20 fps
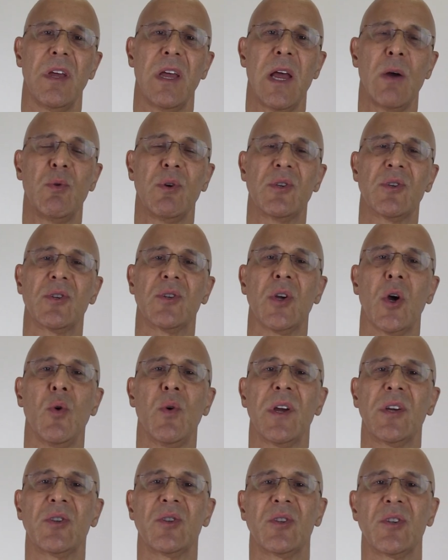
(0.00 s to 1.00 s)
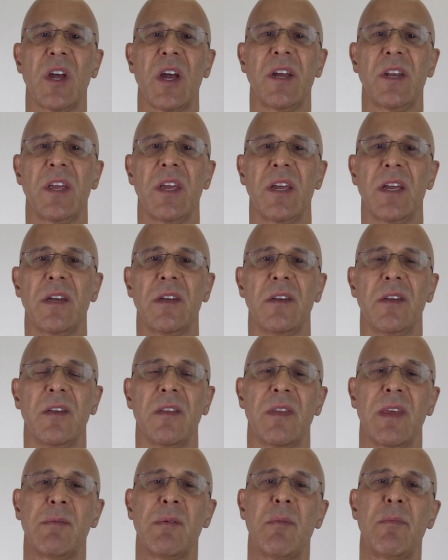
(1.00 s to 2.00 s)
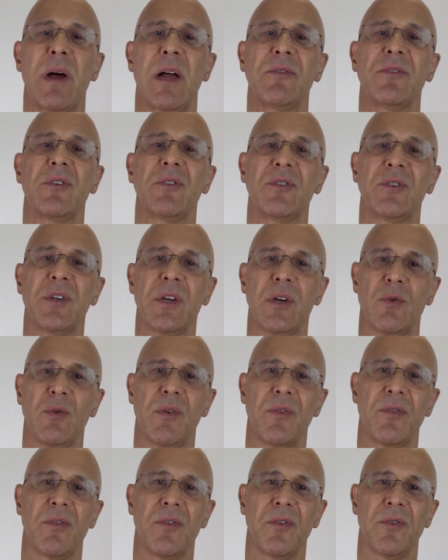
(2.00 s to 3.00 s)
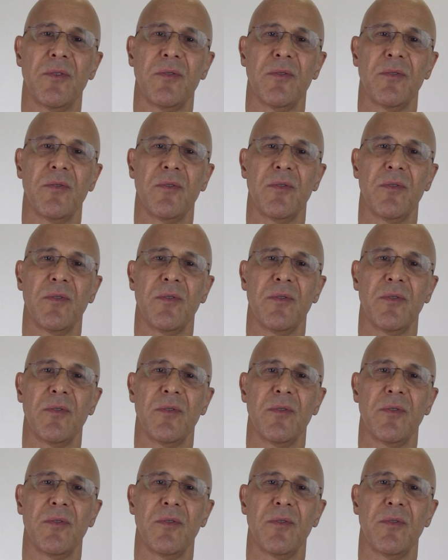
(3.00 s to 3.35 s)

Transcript: And what's so exciting that I'm about to share with you